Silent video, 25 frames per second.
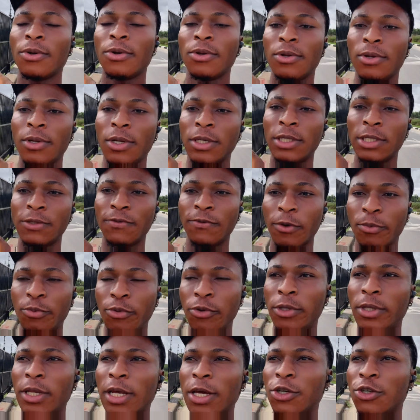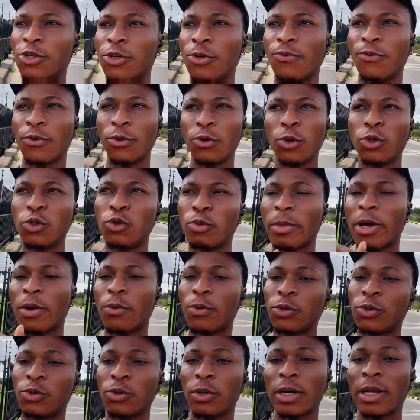This is for protection for those who might
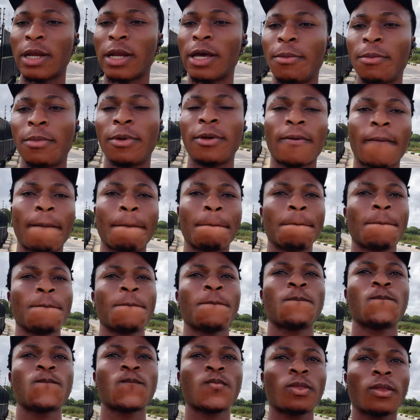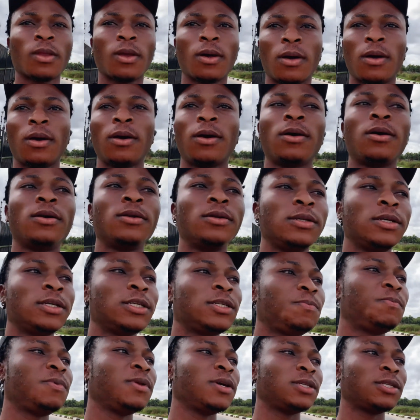want to climb it. This
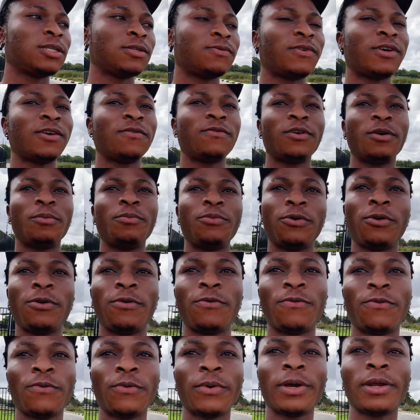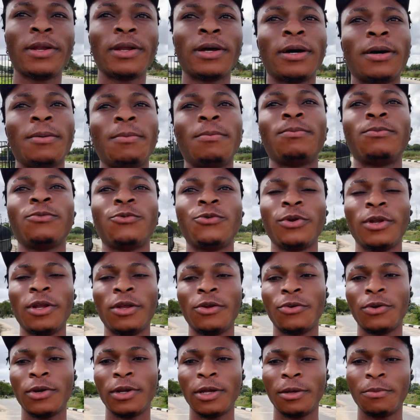place is very beautiful, and I'm
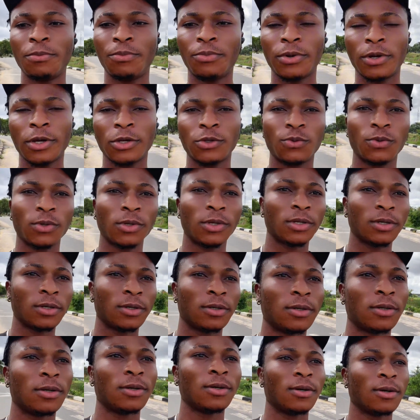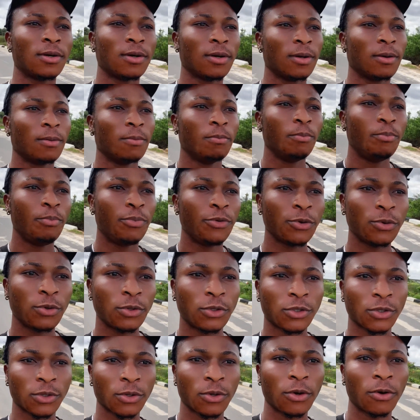really impressed with the build
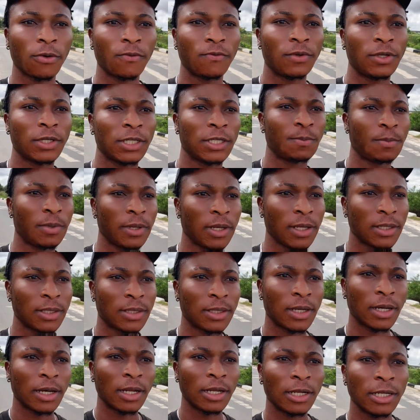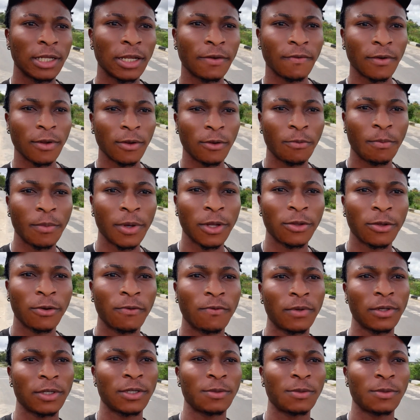of this place and the development of this